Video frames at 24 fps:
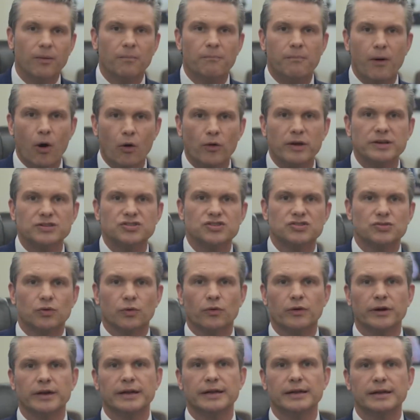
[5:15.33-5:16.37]
bogus
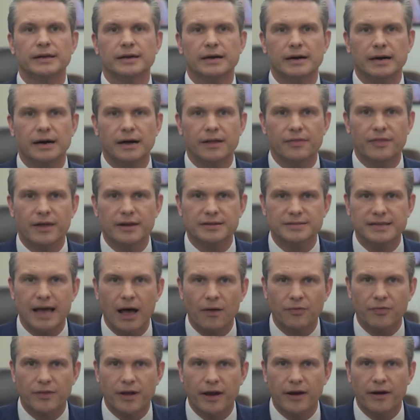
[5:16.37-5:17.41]
story that is
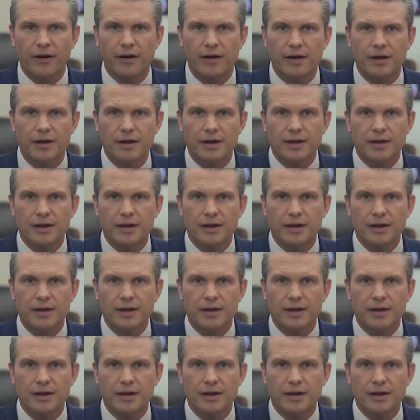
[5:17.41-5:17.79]
out there